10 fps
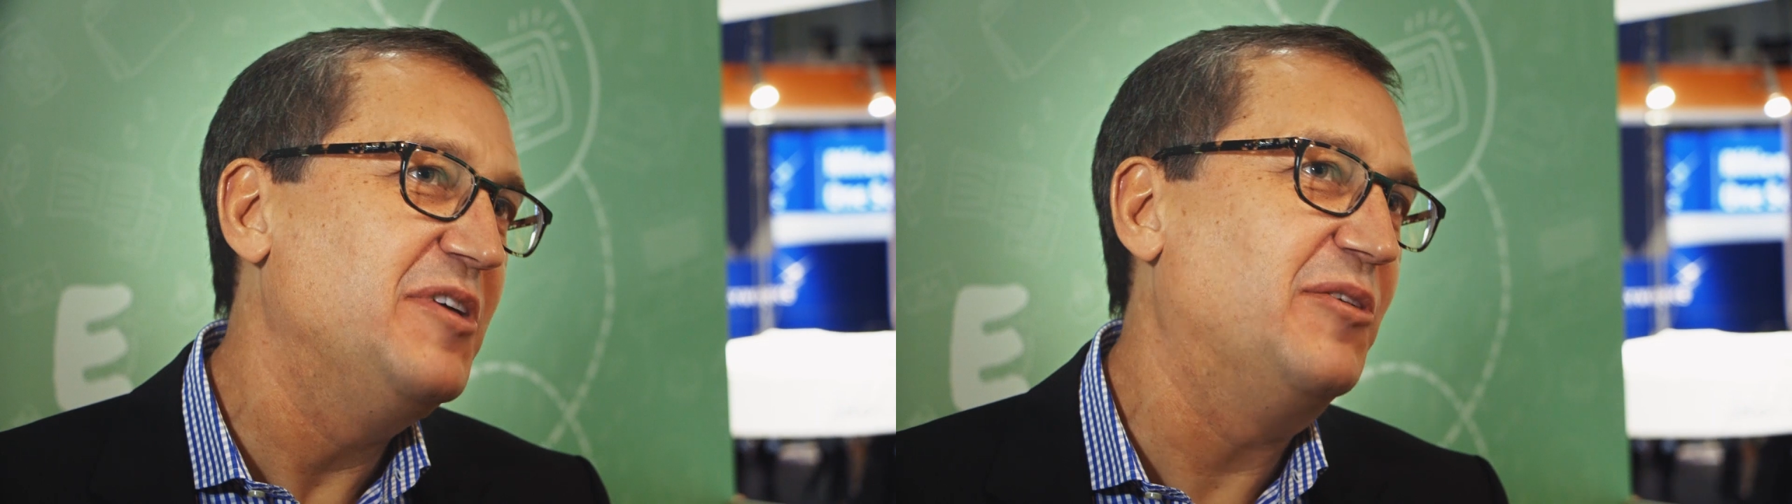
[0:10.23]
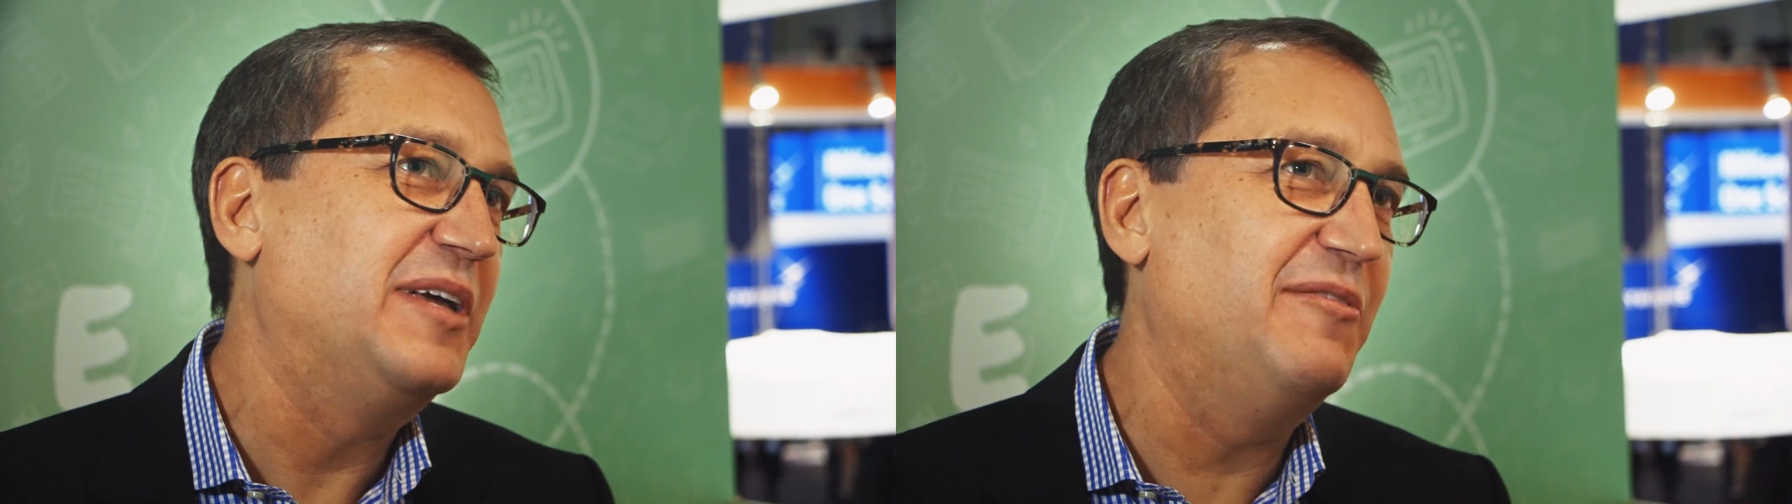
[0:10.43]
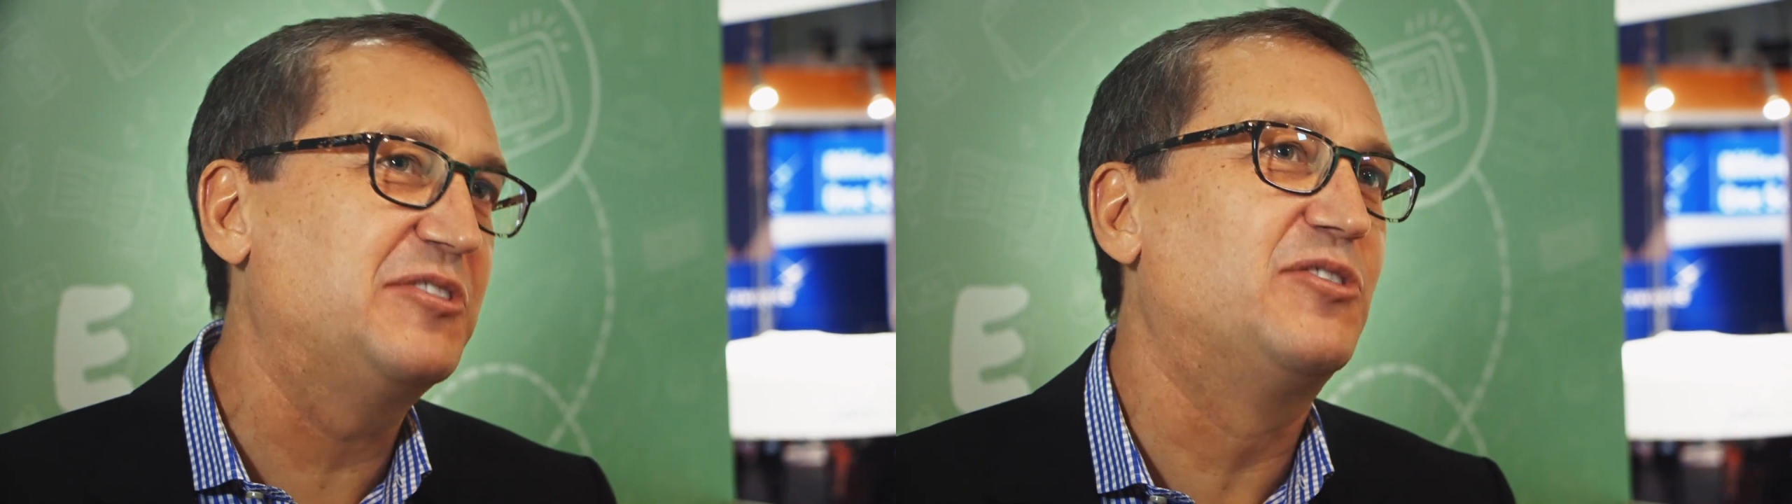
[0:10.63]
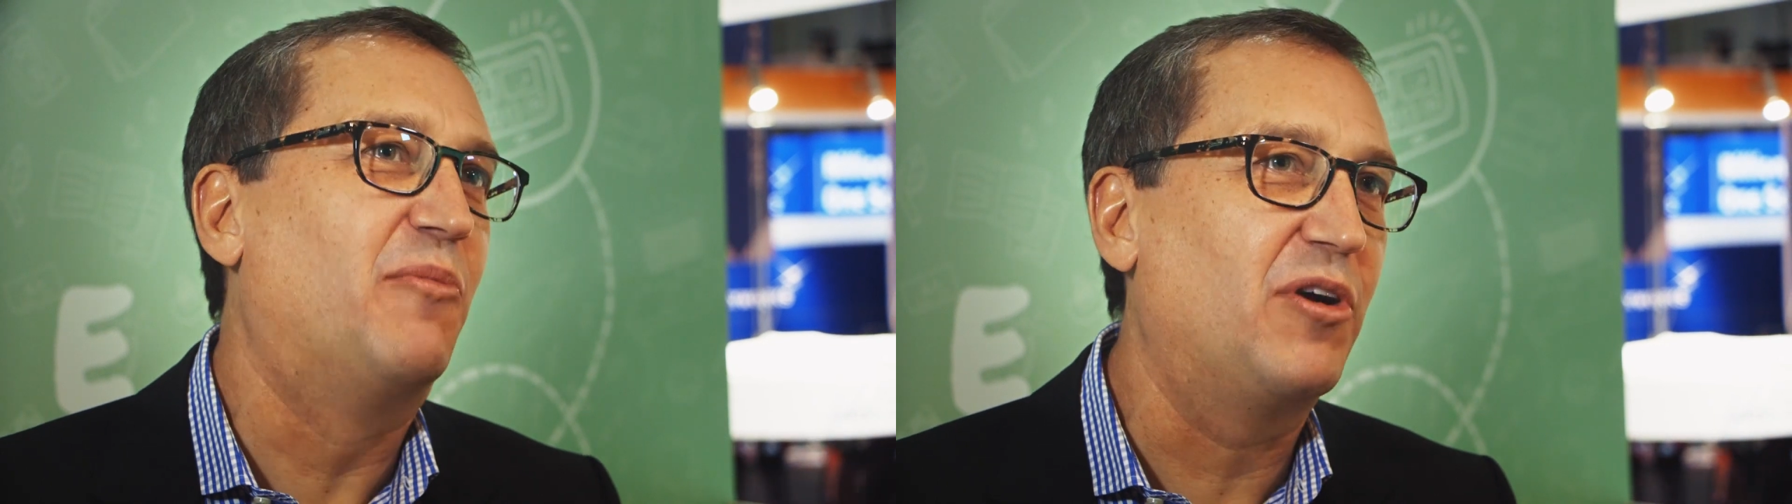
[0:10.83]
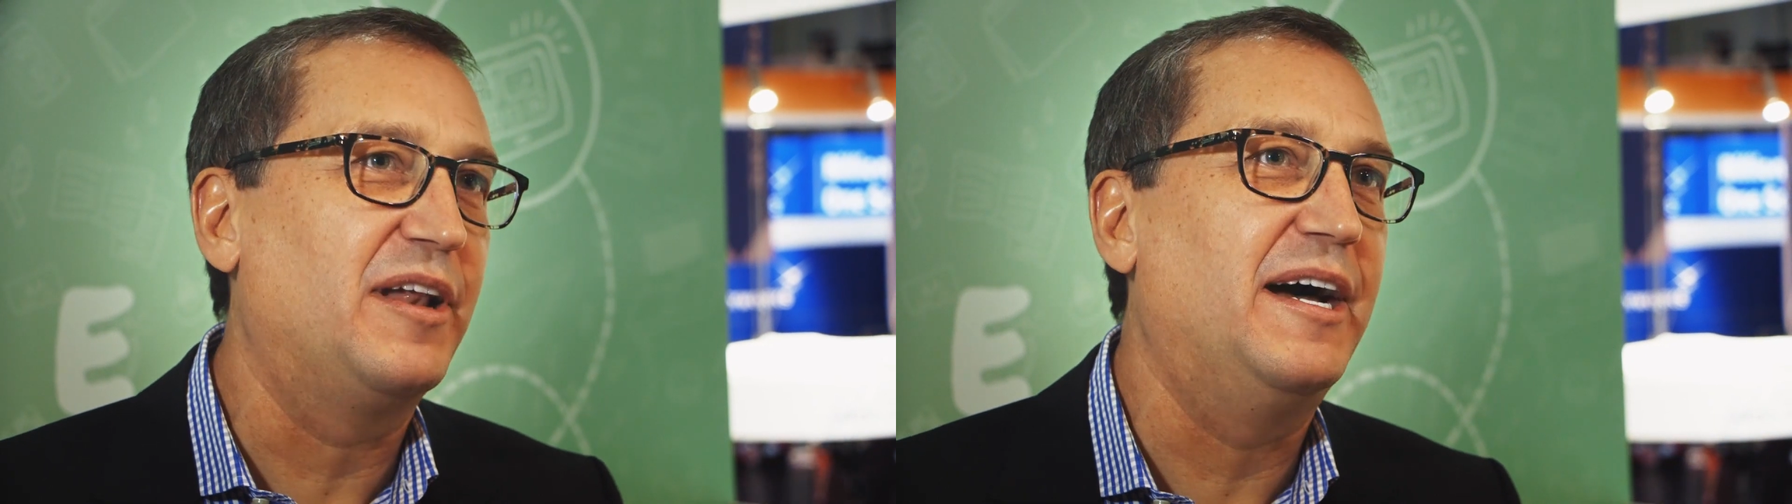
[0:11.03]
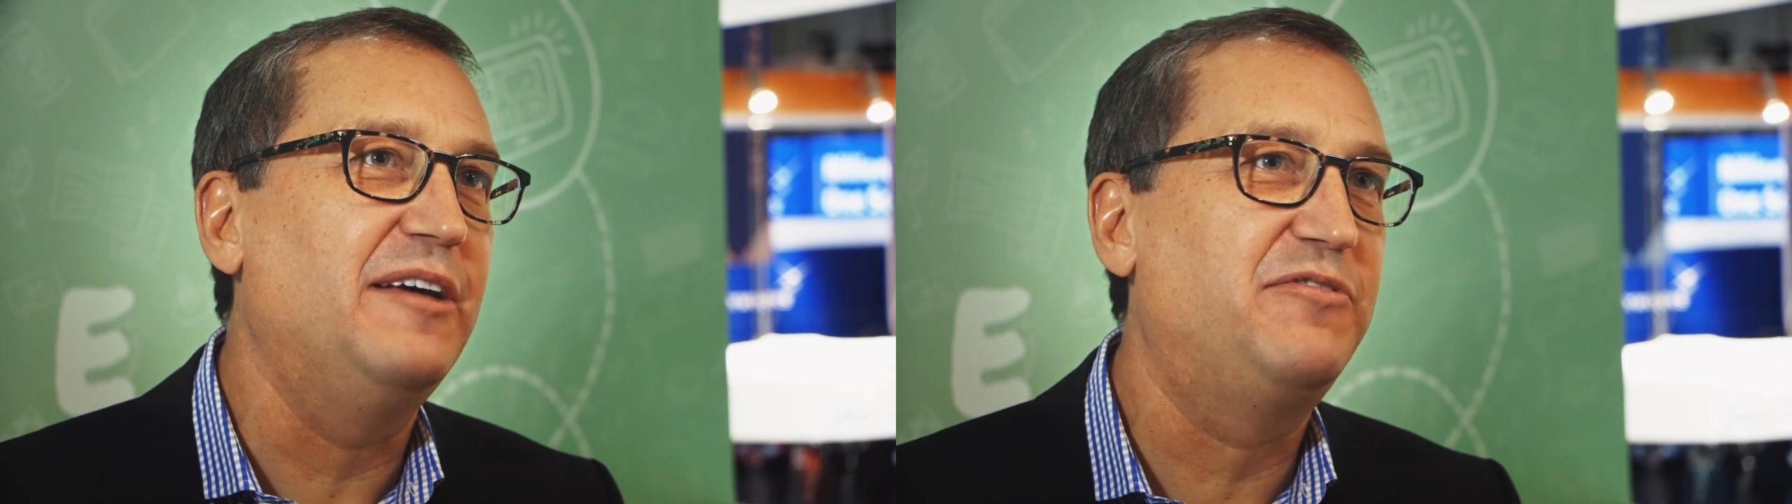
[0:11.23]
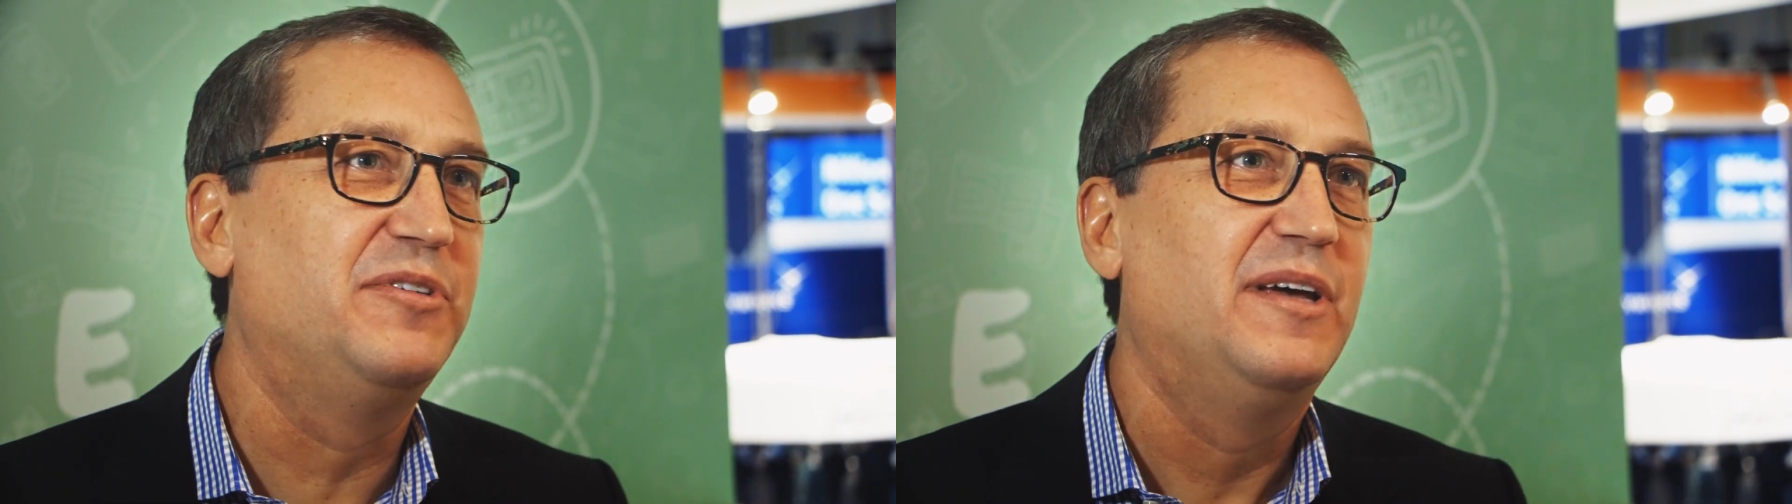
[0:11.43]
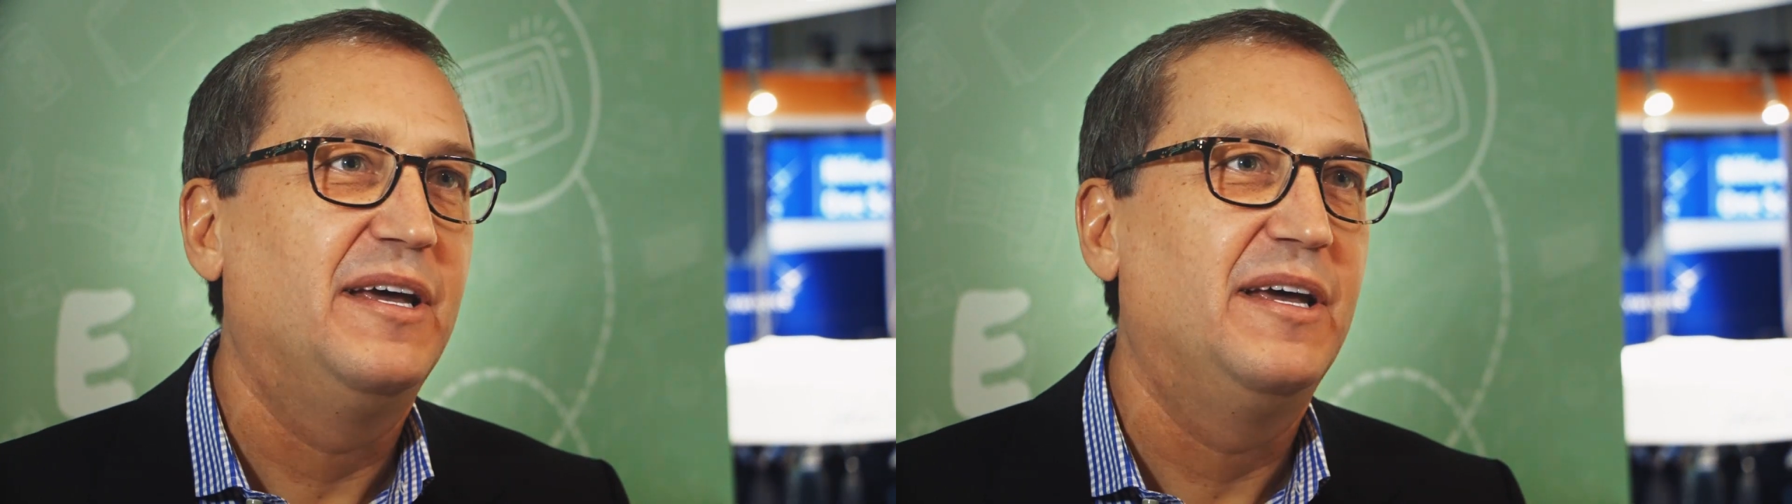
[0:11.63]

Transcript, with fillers: you know, give it some more life,